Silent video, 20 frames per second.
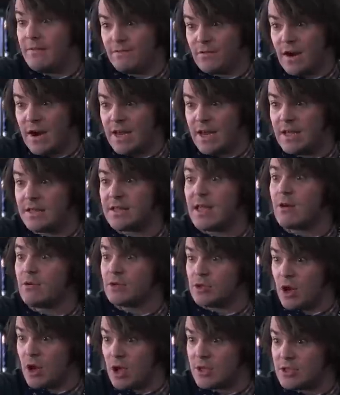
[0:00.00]
Here, he's
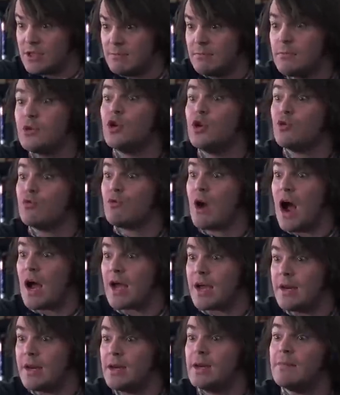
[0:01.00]
basically saying
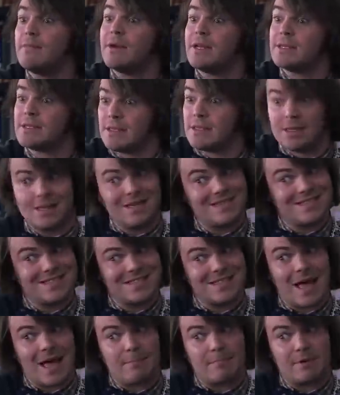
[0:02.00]
that he should focus
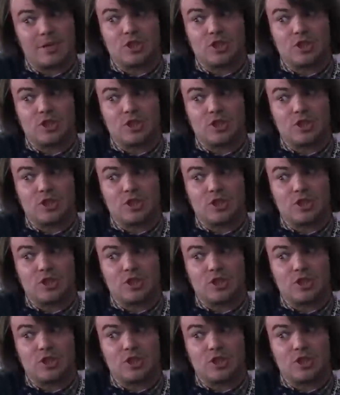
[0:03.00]
more